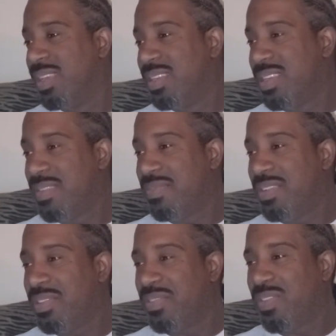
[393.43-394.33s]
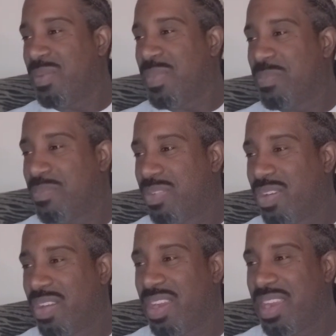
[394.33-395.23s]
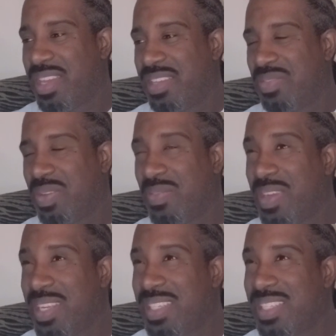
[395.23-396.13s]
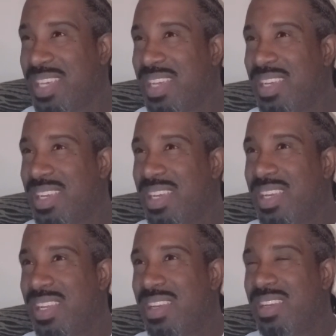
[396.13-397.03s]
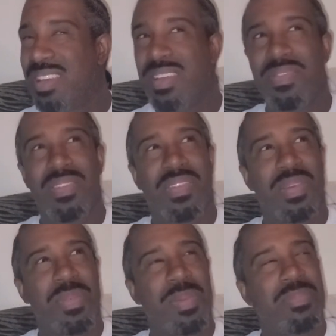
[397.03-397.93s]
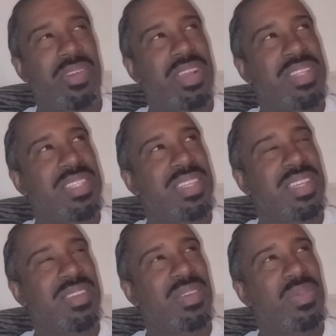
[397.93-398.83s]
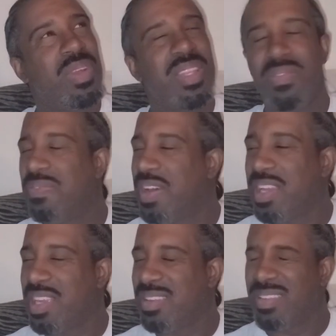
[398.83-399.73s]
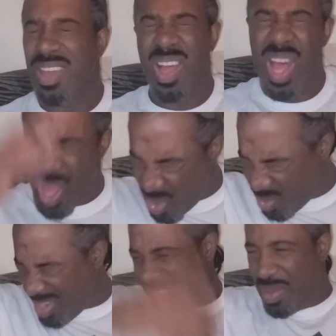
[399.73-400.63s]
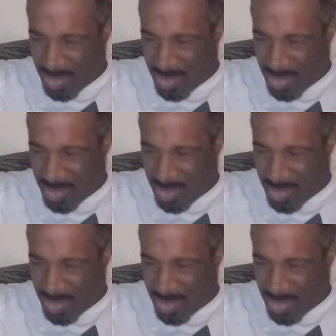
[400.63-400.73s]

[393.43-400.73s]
Different from a prince. What did he say? Different from a prince and a... What the fuck? Hold up.